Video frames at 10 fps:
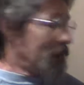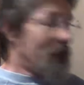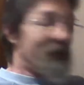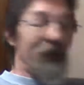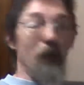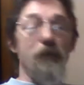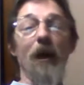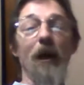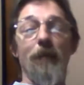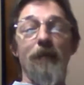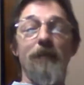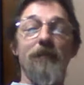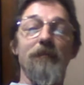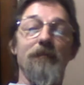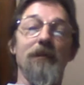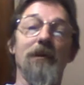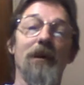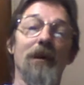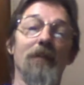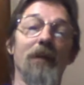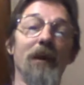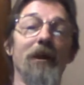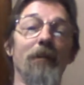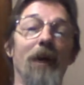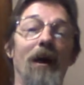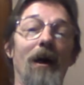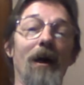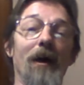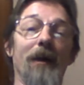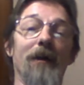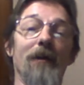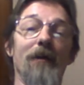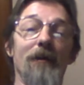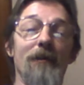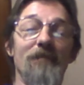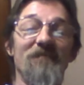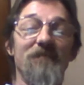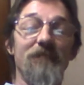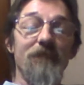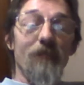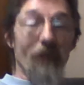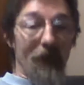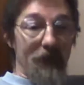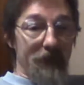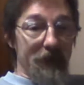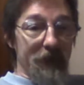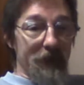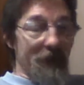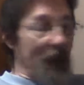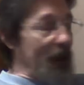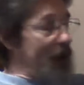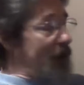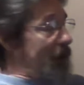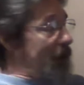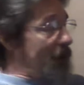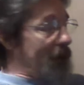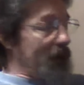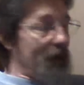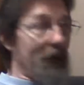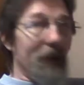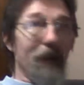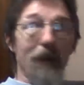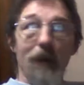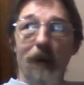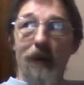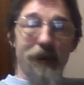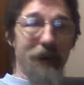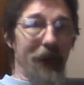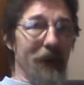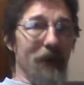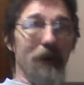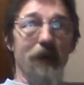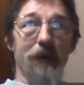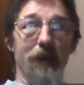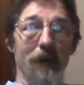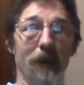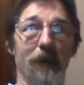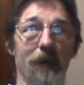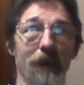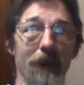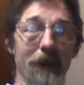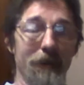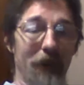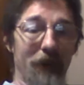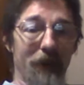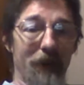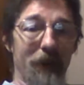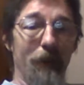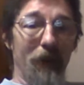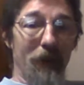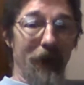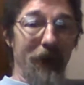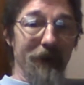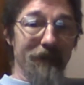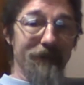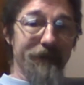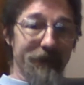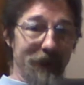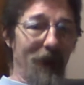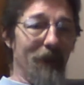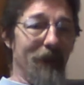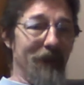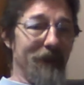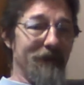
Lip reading: First cup, buddy, you're behind. This is my second or third. I think it's my third cup already. Come on, buddy.